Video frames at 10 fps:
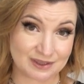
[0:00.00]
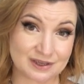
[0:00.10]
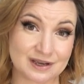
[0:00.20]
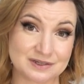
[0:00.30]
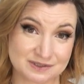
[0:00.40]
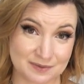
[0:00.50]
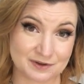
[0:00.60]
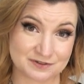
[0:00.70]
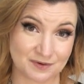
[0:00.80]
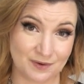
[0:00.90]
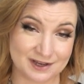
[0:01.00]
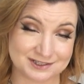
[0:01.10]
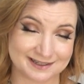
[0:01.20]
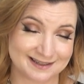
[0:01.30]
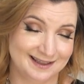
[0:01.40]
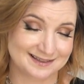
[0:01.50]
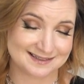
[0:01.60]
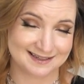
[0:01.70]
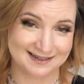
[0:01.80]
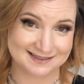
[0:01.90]
Thank you guys so much for watching. I'll
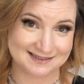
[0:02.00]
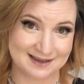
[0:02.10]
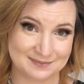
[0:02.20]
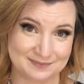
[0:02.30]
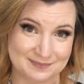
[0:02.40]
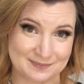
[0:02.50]
see you next time.